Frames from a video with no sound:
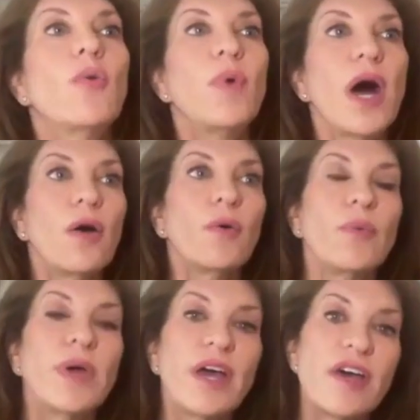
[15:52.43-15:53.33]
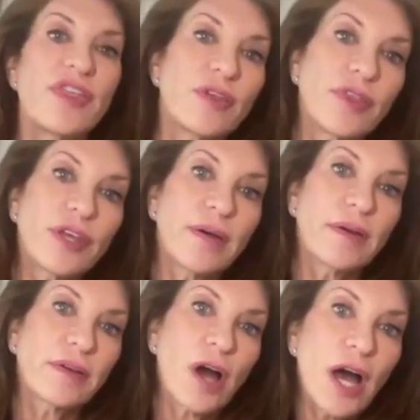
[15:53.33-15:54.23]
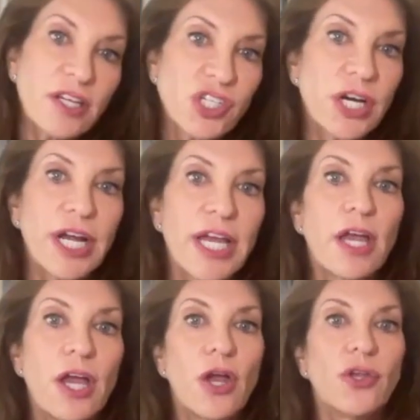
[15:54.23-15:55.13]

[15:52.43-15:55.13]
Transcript: Well, with the cost sharing,